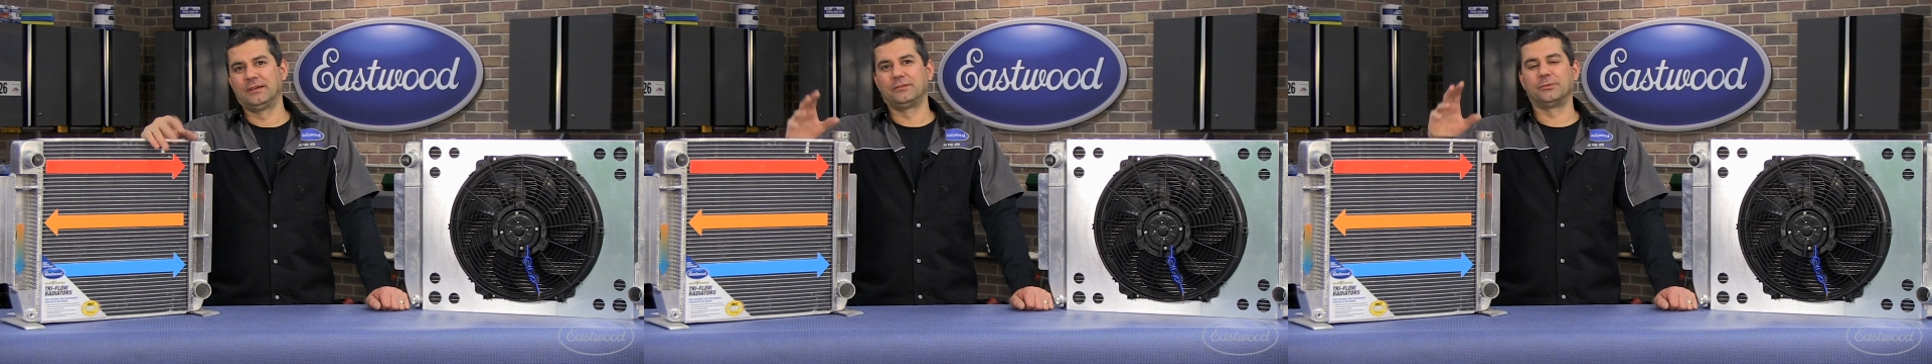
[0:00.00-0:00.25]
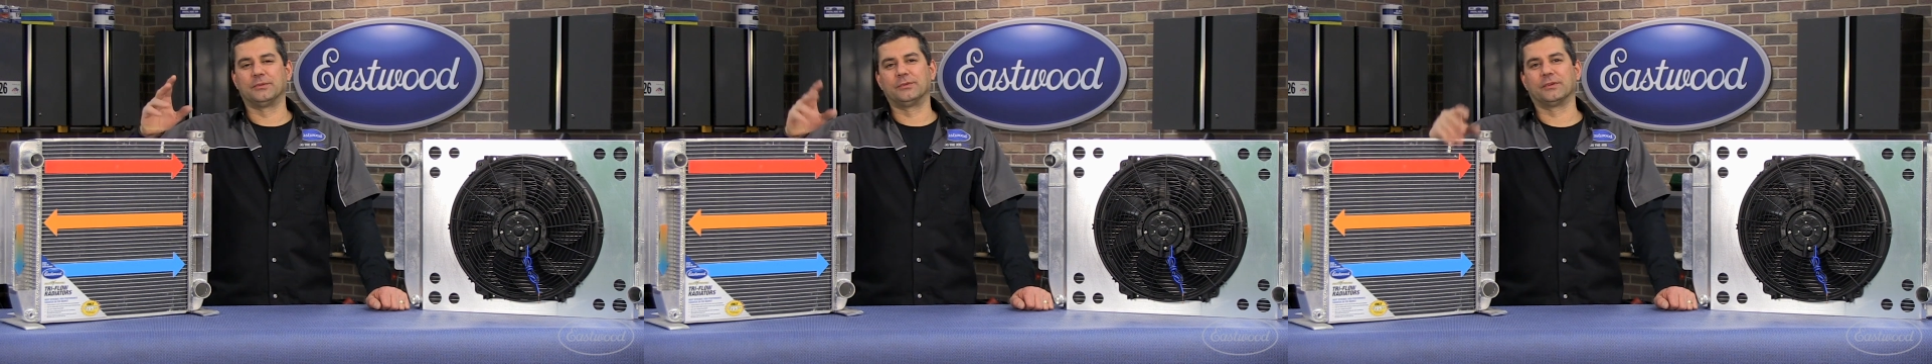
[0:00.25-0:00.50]

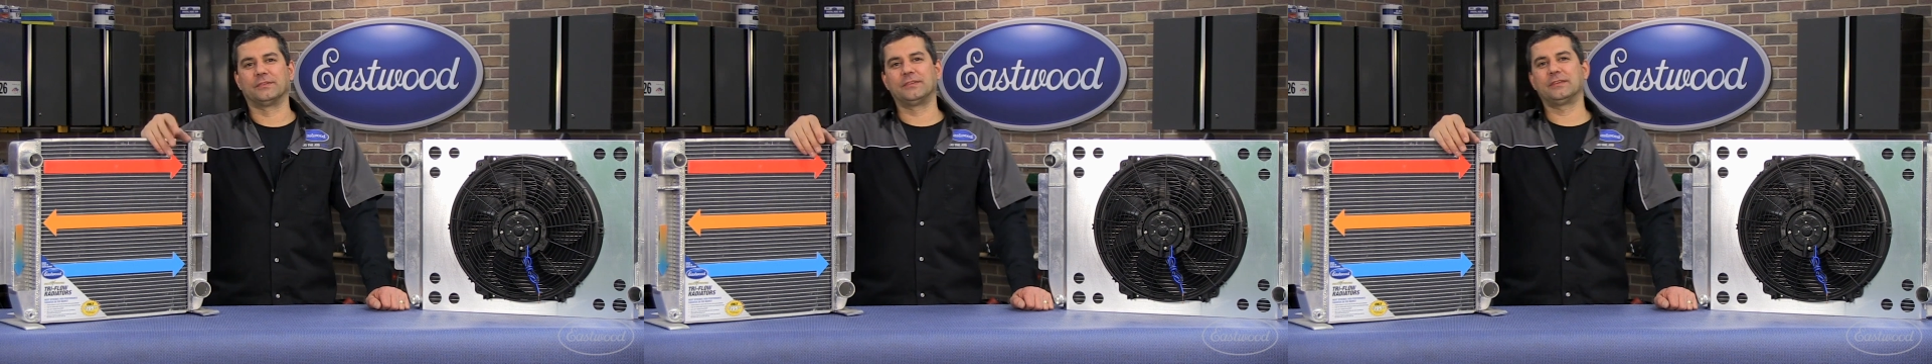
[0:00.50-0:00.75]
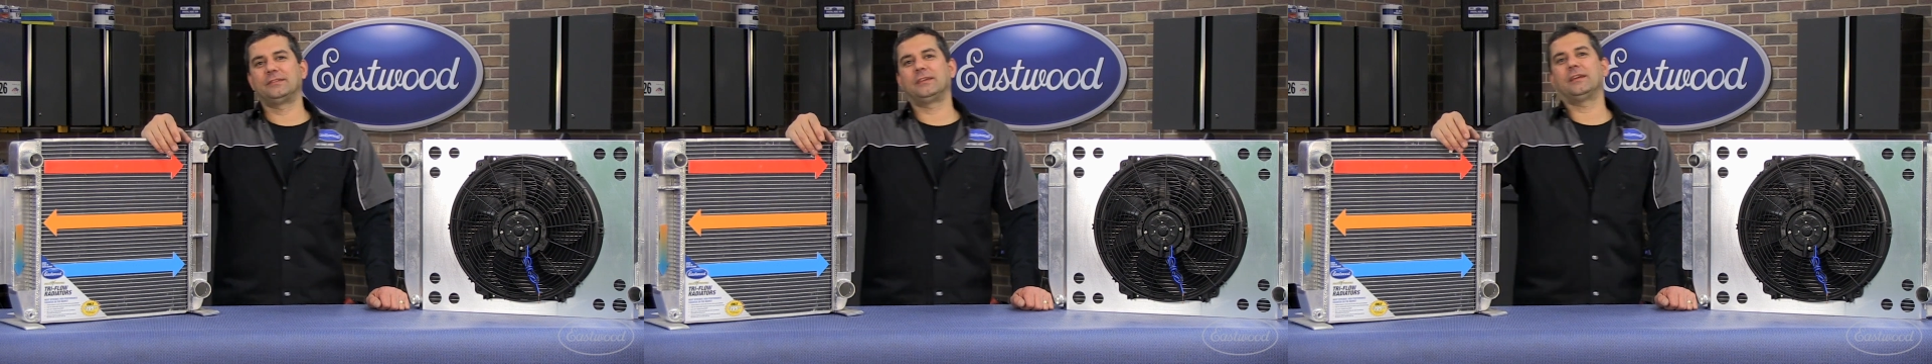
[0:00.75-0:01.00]
So we took a
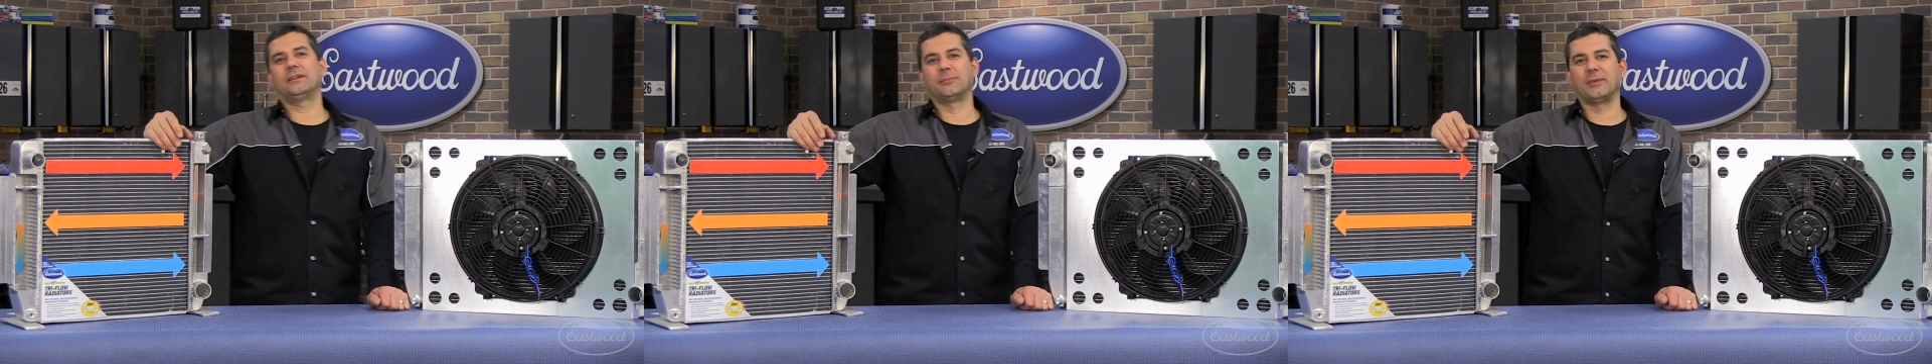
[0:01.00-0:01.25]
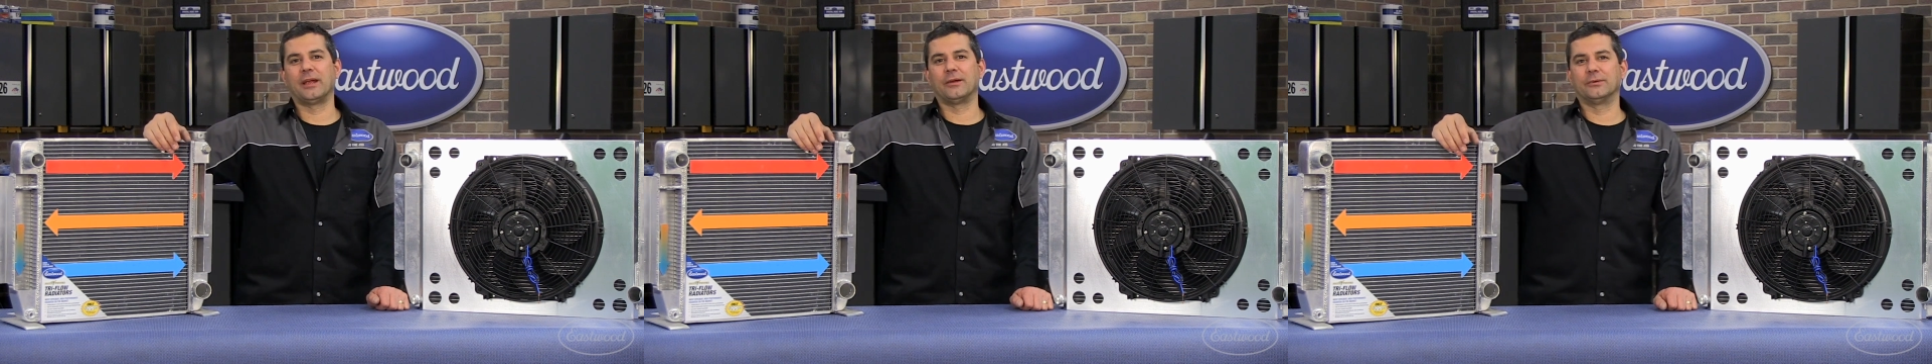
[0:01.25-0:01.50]
68
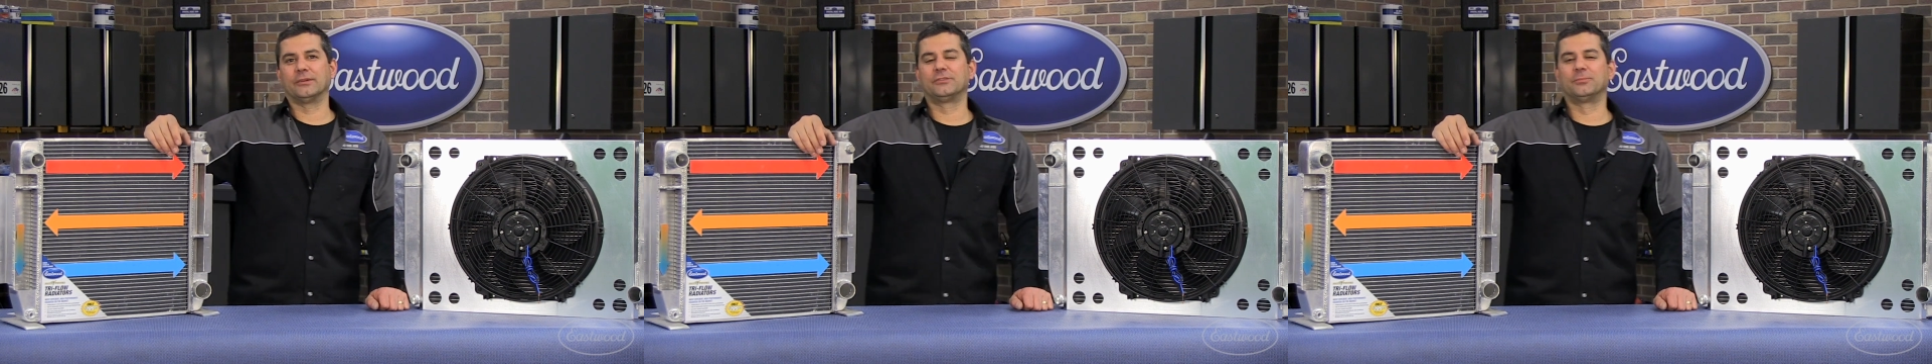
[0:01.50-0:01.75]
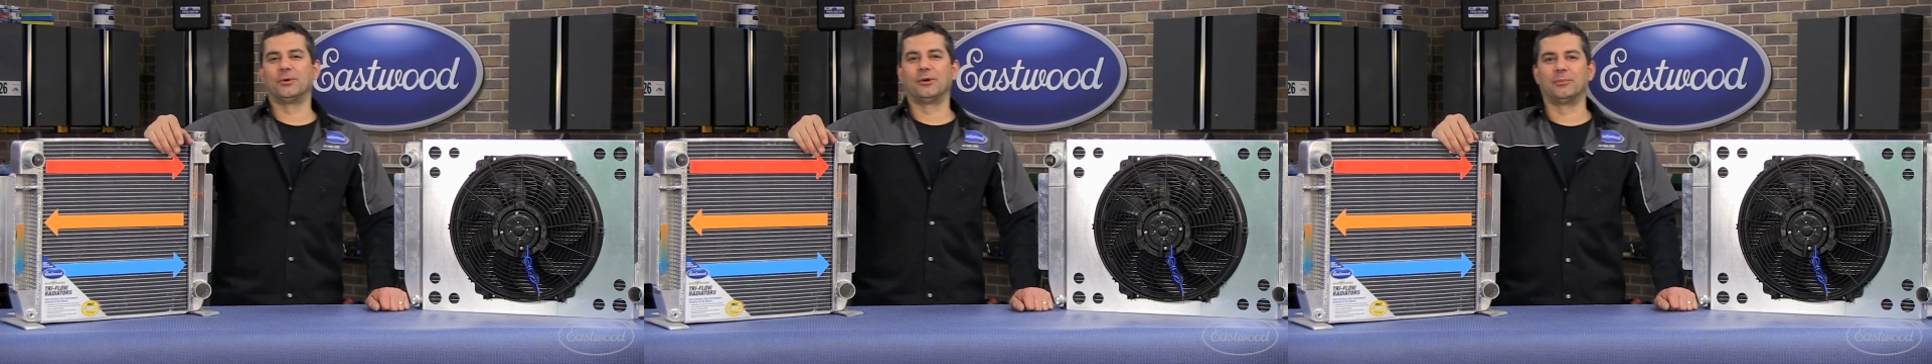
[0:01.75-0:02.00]
Camaro with a
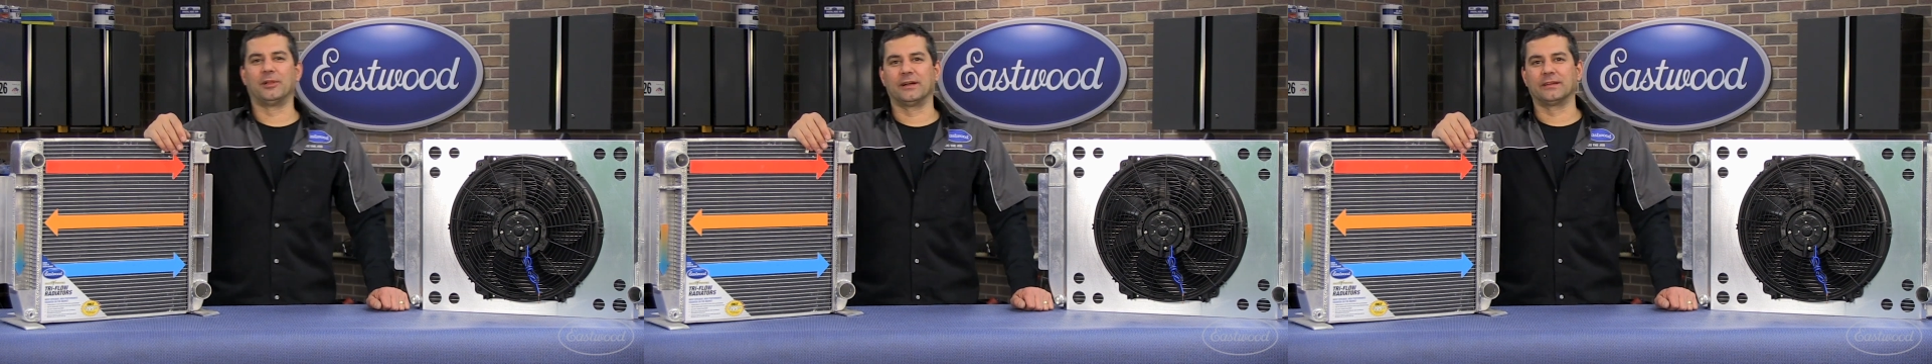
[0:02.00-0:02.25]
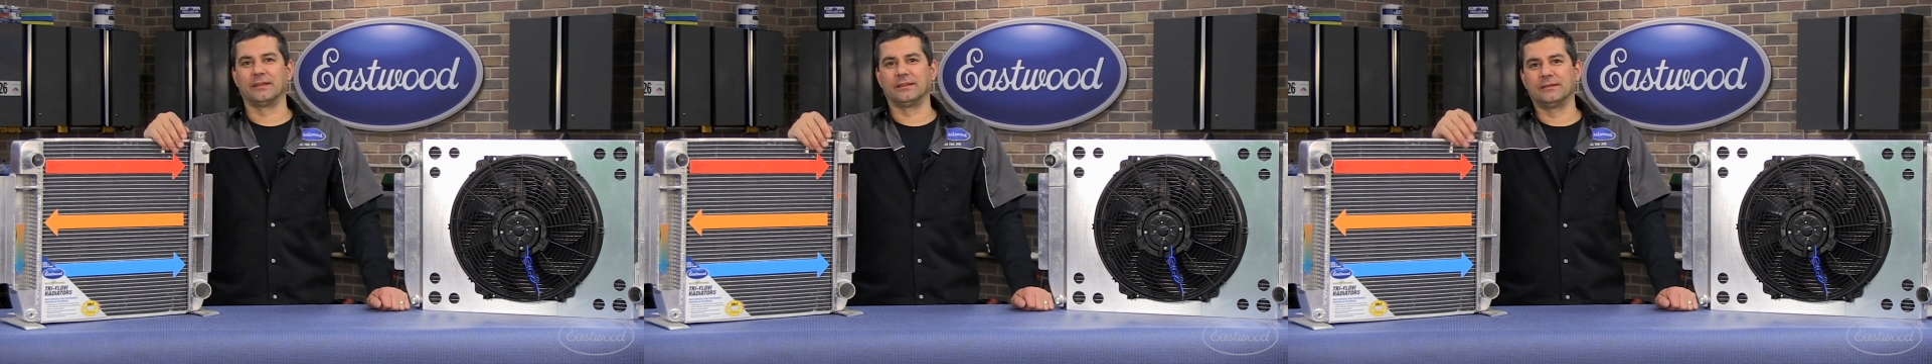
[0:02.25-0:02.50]
small
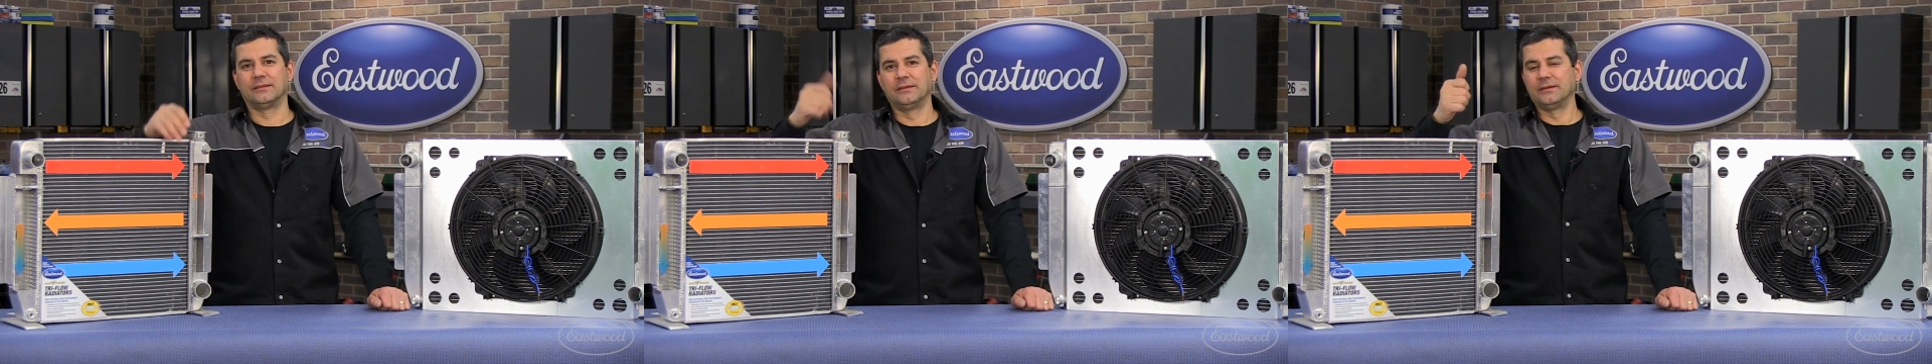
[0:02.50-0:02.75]
block in it.